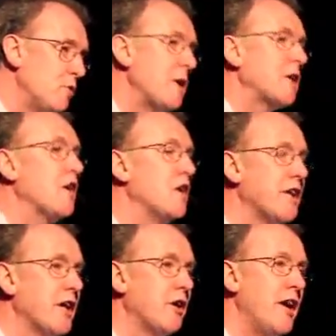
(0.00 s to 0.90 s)
you might
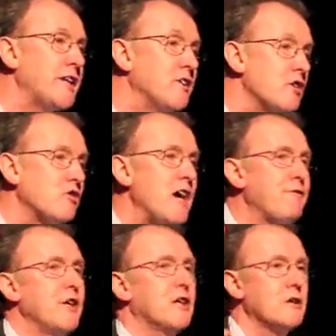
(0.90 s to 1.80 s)
call it either
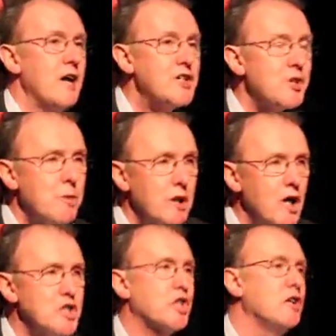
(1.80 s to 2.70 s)
ethnographic or
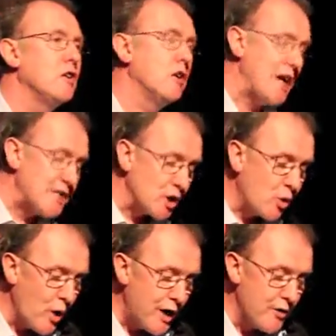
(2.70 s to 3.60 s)
anthropological or
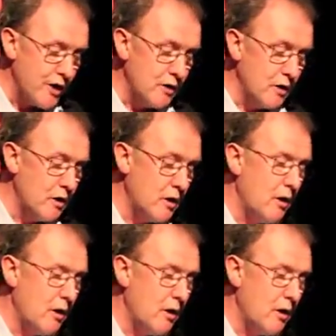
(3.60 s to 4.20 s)
antiquarian,